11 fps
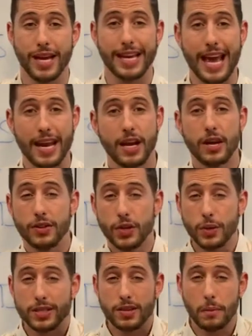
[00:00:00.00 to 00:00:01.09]
again, the
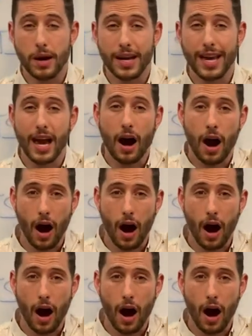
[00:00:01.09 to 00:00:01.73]
US stock market